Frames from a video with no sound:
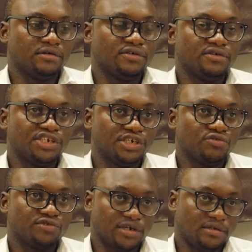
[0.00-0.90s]
their
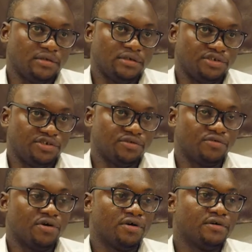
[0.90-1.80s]
children in
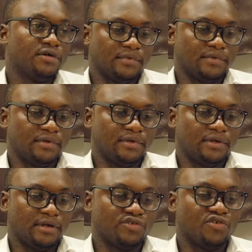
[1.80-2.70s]
general,
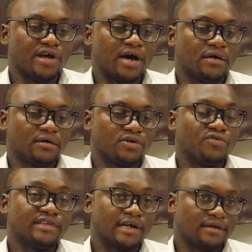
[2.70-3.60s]
is gonna
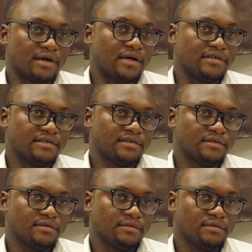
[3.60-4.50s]
contact us.